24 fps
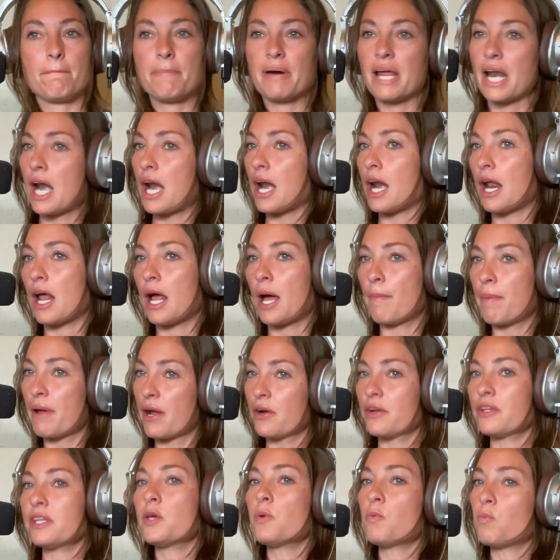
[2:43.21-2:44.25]
but
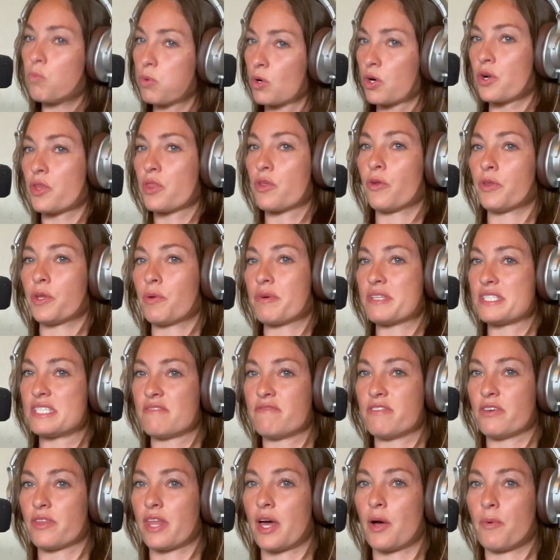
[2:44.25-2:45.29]
apparently we're the only ones
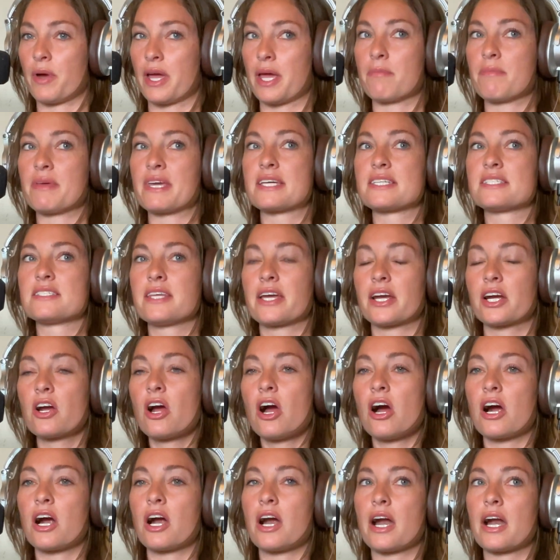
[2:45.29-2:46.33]
that feel that way because
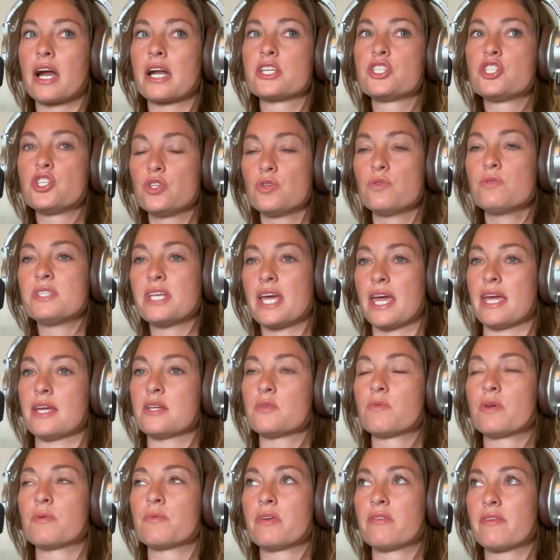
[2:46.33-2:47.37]
there are to
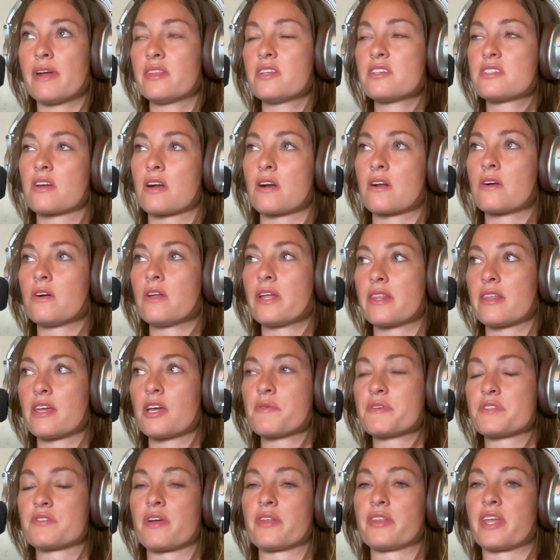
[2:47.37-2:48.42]
date, when we read this article, I
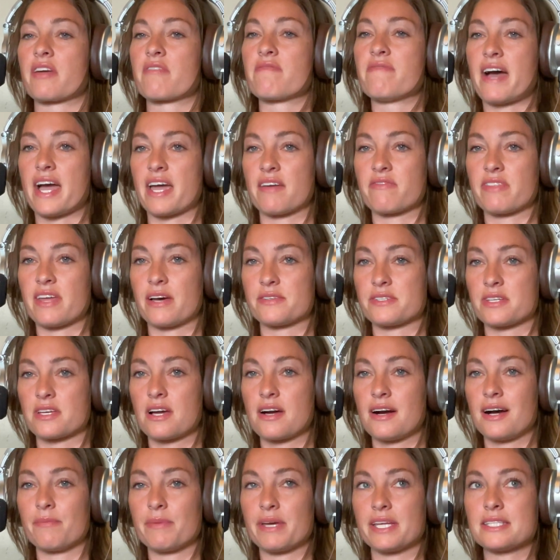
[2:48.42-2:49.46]
think was around like five thousand
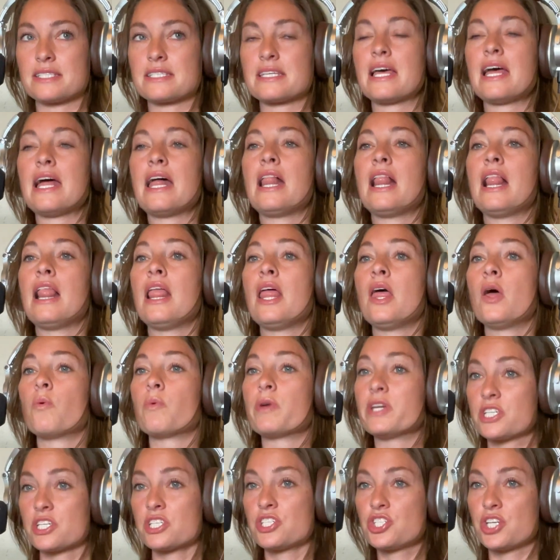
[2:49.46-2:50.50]
comments.
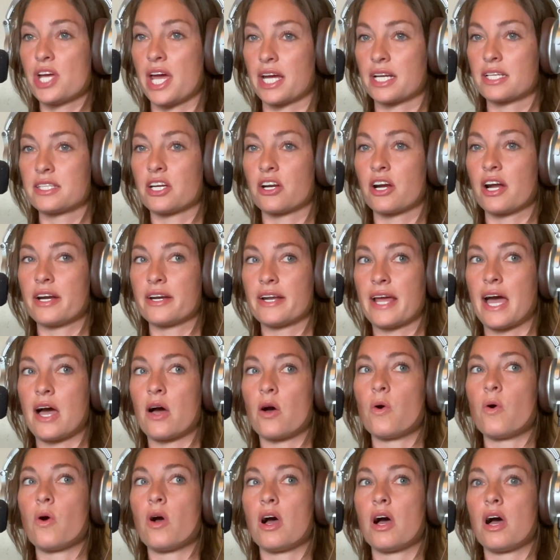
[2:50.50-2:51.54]
We just checked. There are
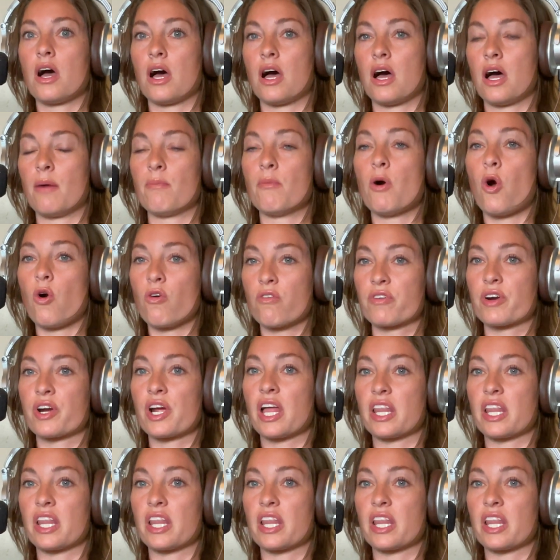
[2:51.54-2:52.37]
now um, over